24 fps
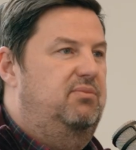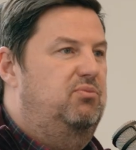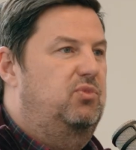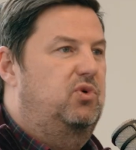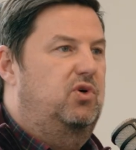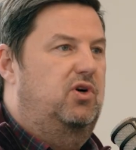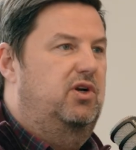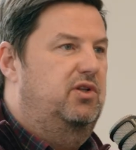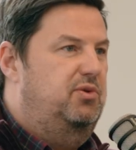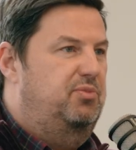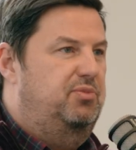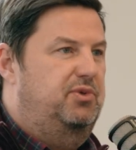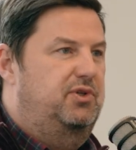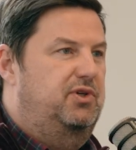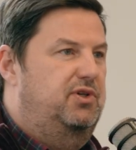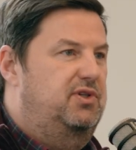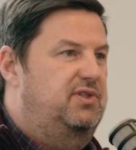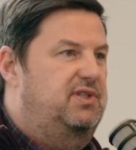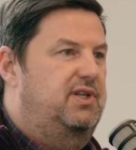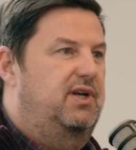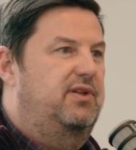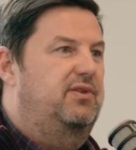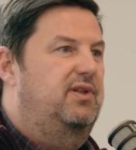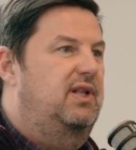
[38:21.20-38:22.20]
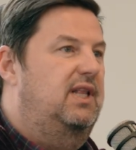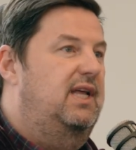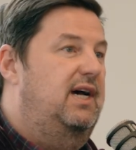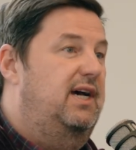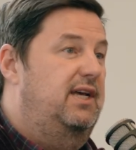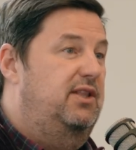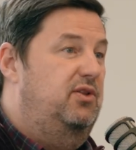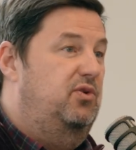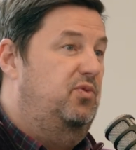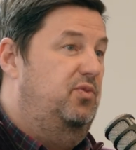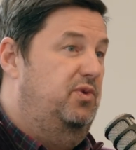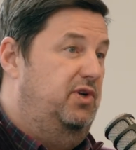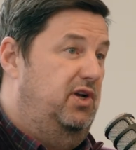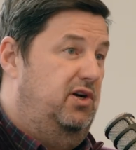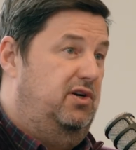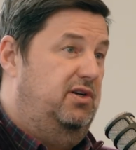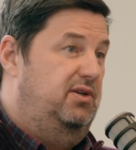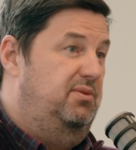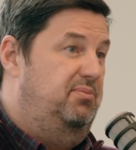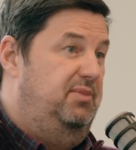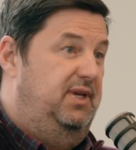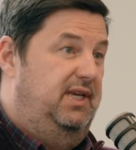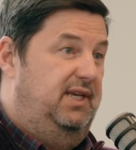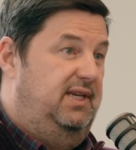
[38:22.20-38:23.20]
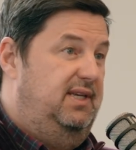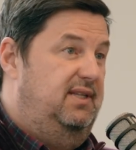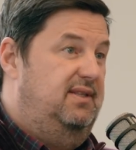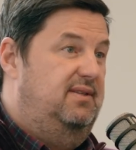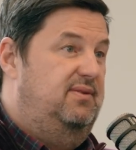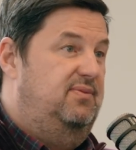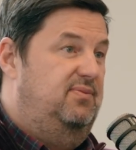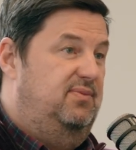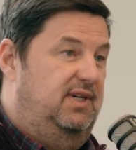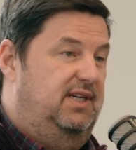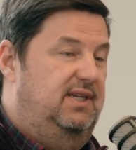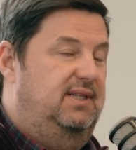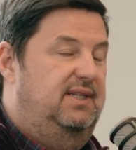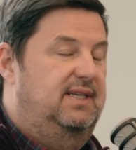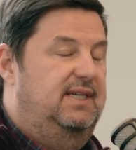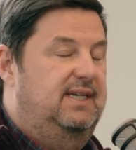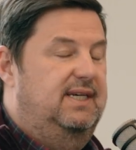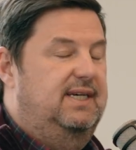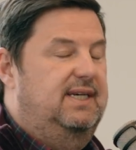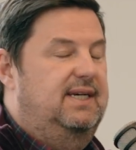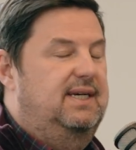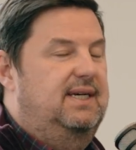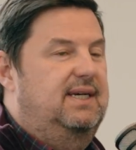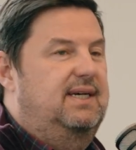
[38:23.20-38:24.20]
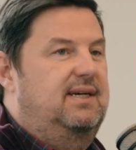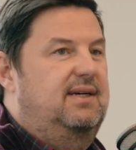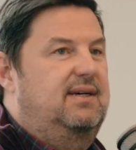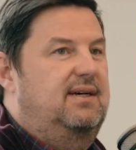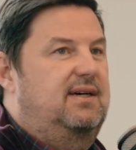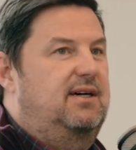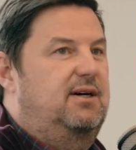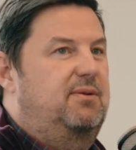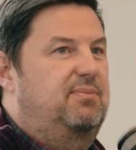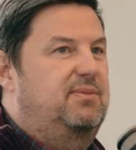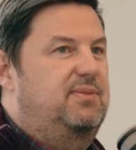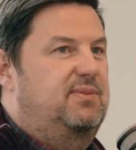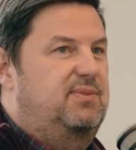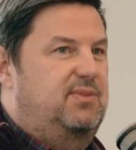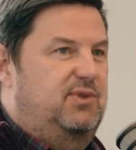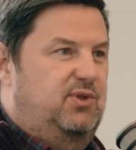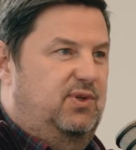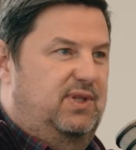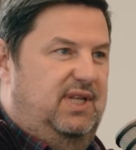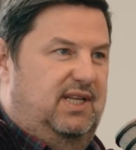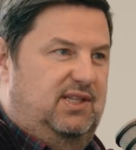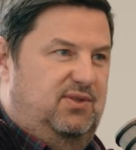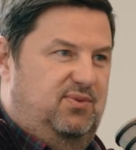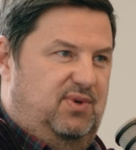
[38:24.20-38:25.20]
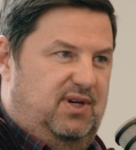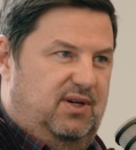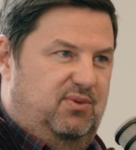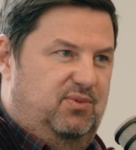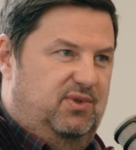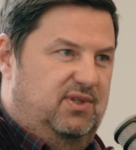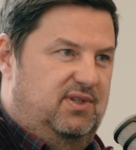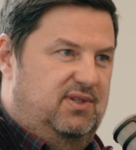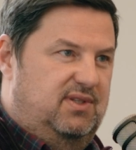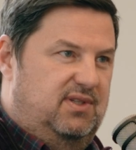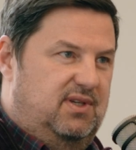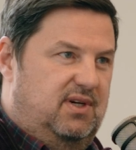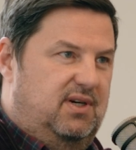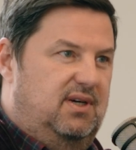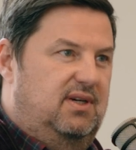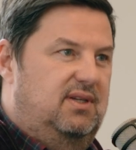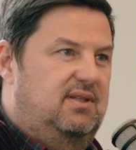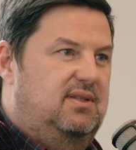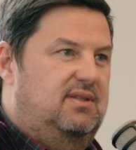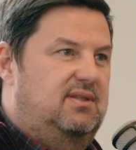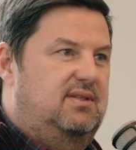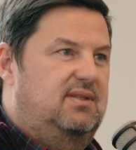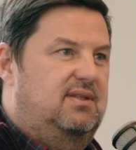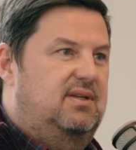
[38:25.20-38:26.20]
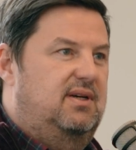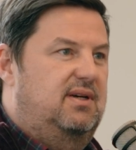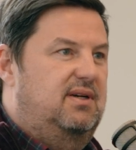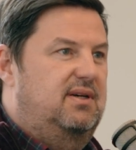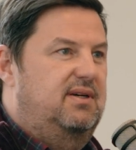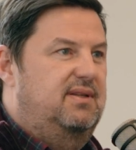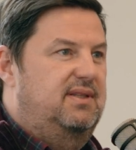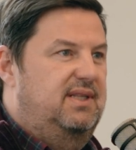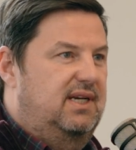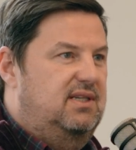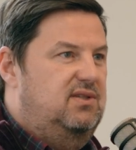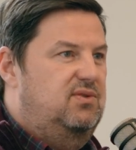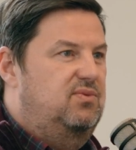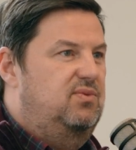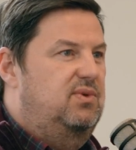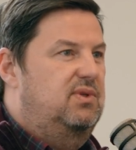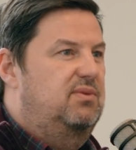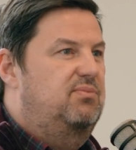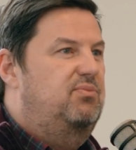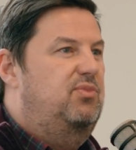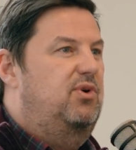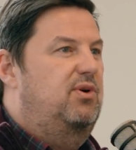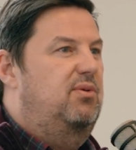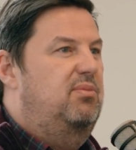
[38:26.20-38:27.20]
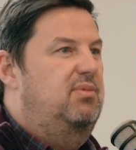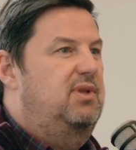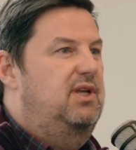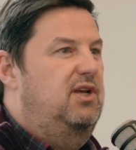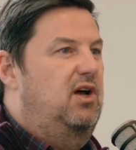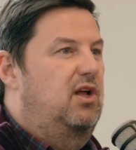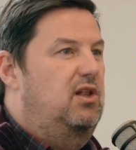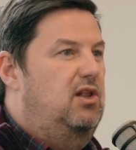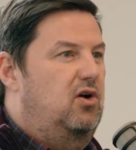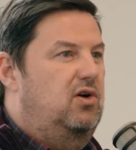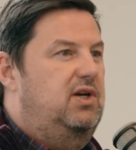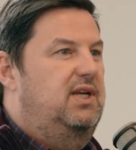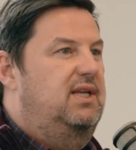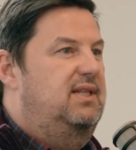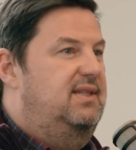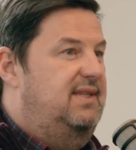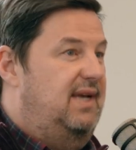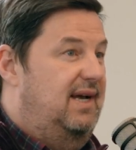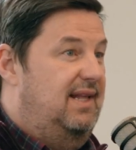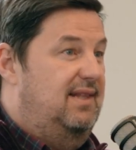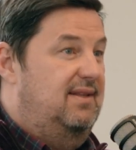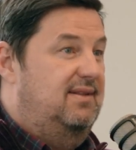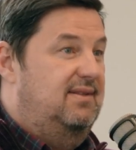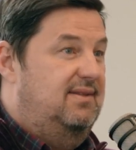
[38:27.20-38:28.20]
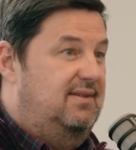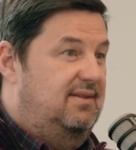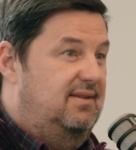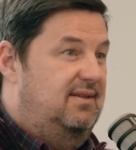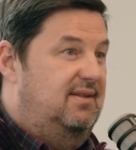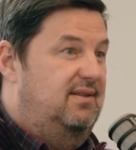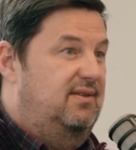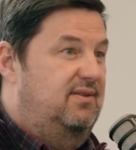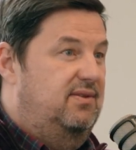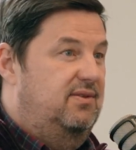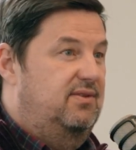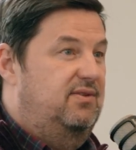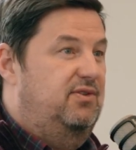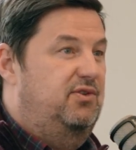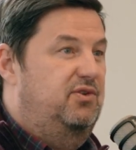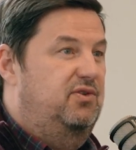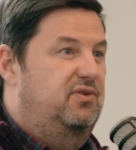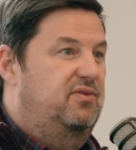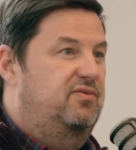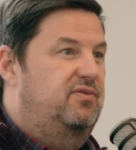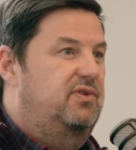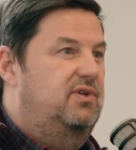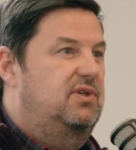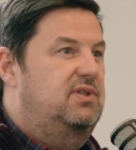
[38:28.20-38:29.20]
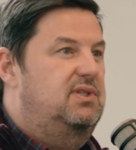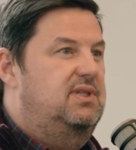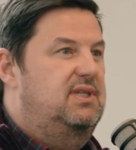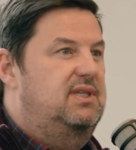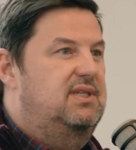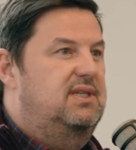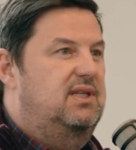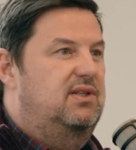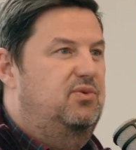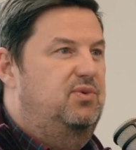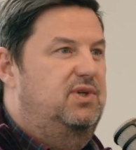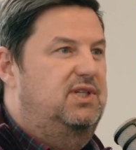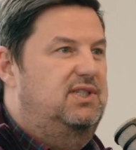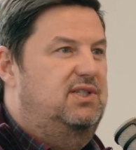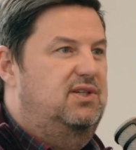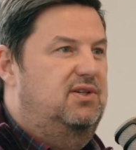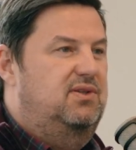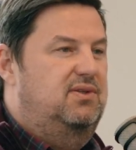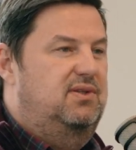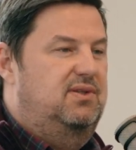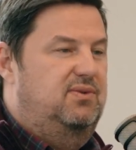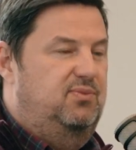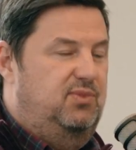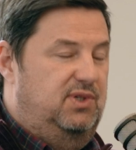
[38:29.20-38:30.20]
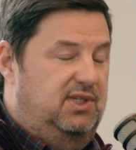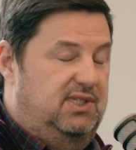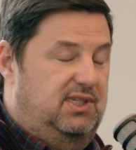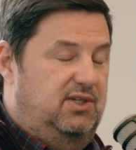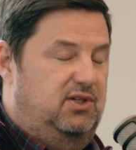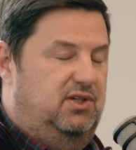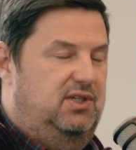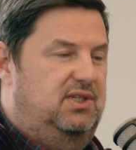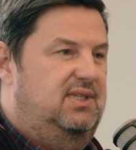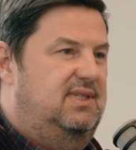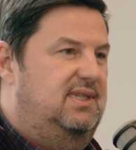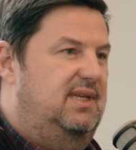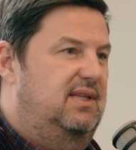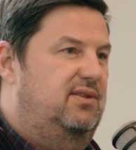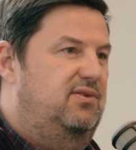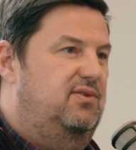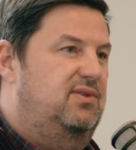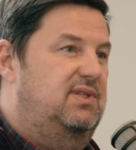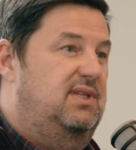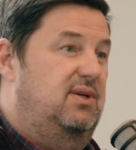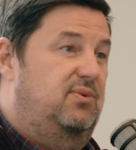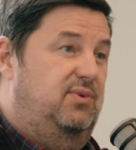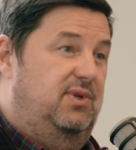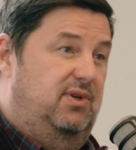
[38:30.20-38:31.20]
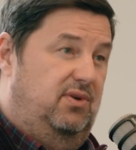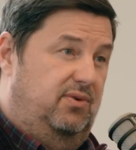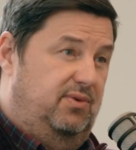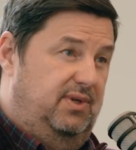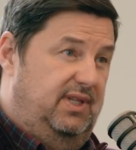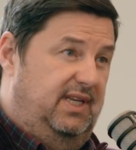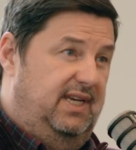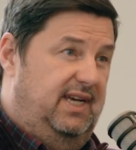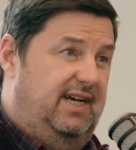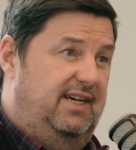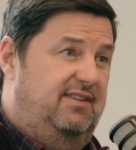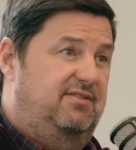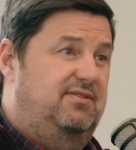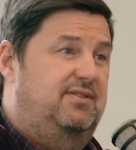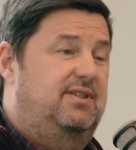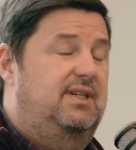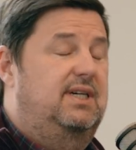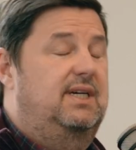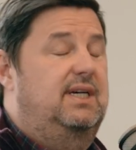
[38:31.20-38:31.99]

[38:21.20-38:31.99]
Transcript: more entrepreneurs down the line or we're not going to make it, right? So that's where I would start. Next one, probably unlocking talent in the universities and the research centers that we already have,